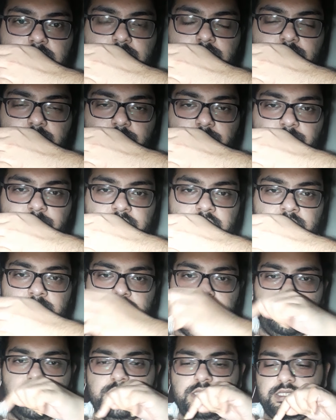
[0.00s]
wing
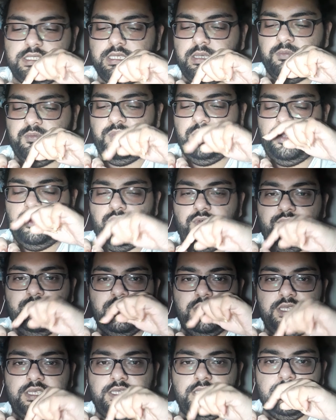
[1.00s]
was somewhere over
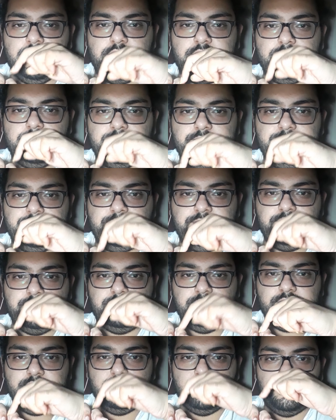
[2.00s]
here.
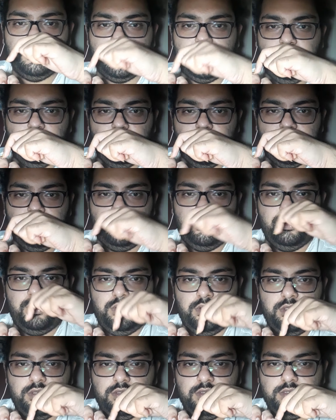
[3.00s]
One
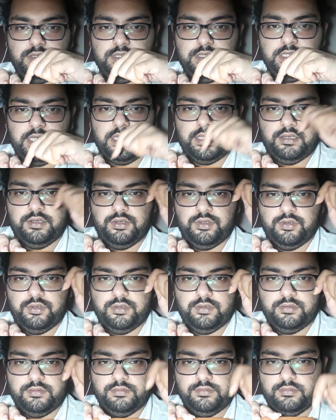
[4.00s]
door, second door.
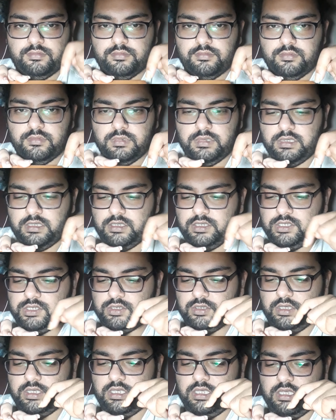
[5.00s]

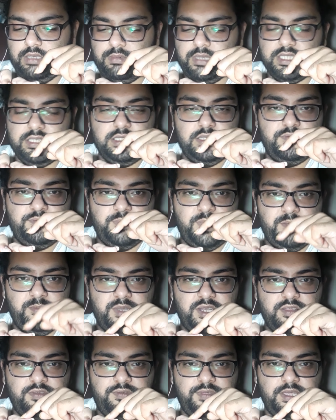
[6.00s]
So imagine if my
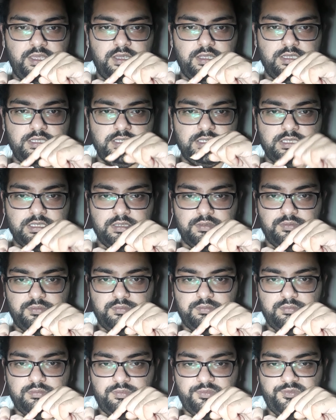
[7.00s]
middle finger is the
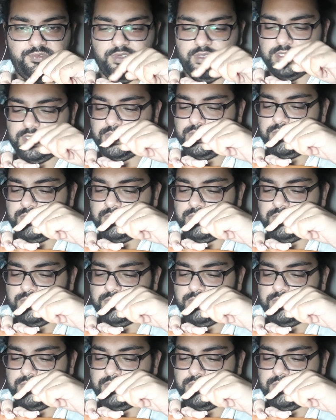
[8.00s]
first